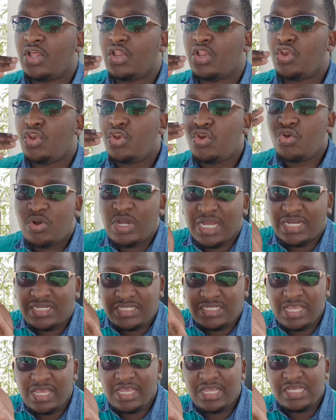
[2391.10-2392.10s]
look at
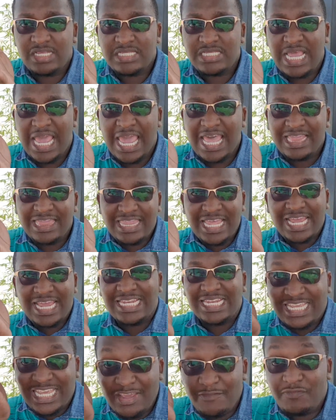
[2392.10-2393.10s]
things and
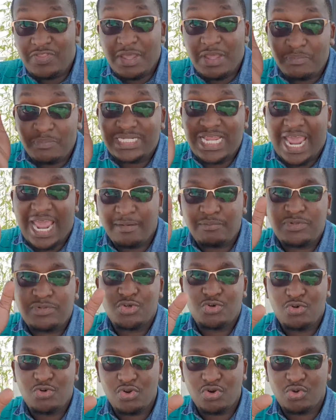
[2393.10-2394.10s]
then give them time to
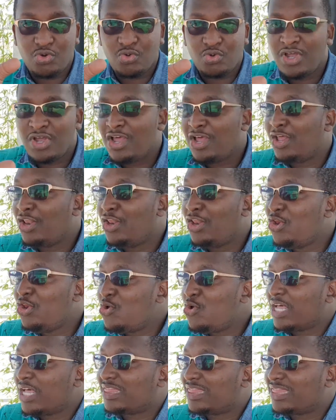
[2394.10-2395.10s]
grow. Look
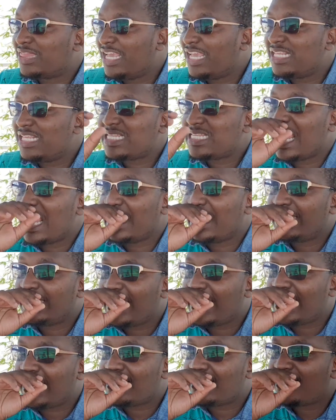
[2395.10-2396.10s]
at things and
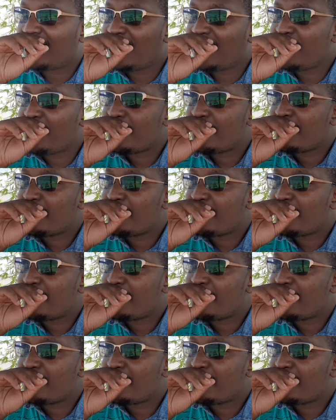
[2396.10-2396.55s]
then